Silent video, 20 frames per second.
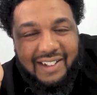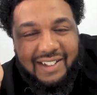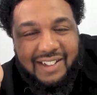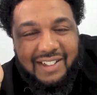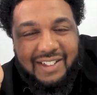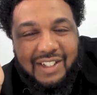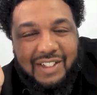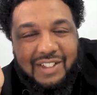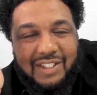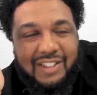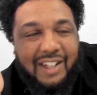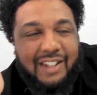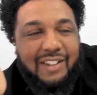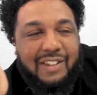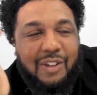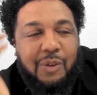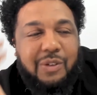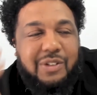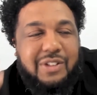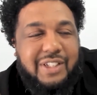decisions that
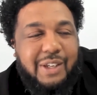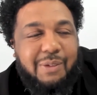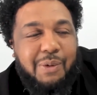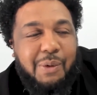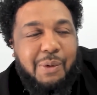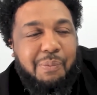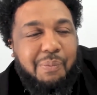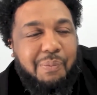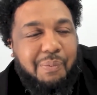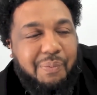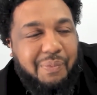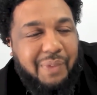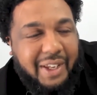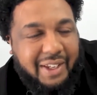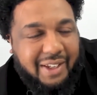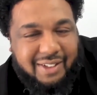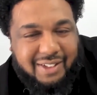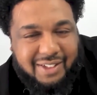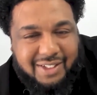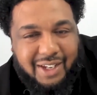don't seem
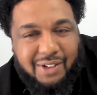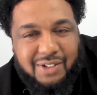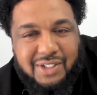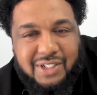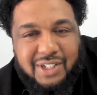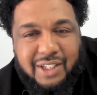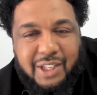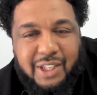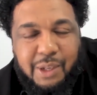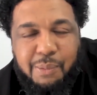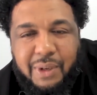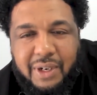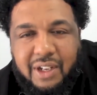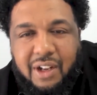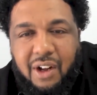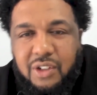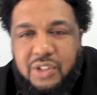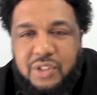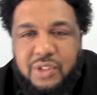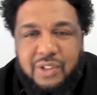like sound silly, but
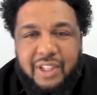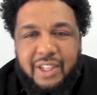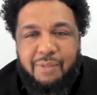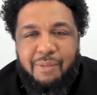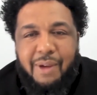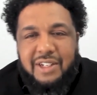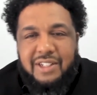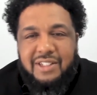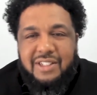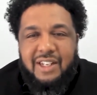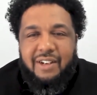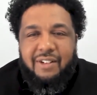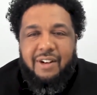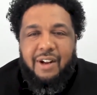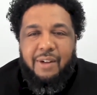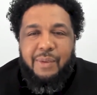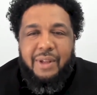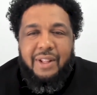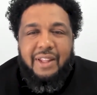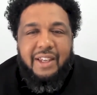culturally, you might just sitting
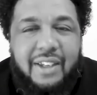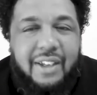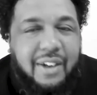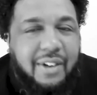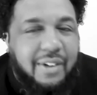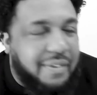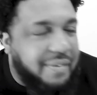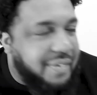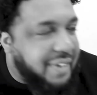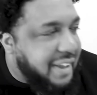around being like, yo,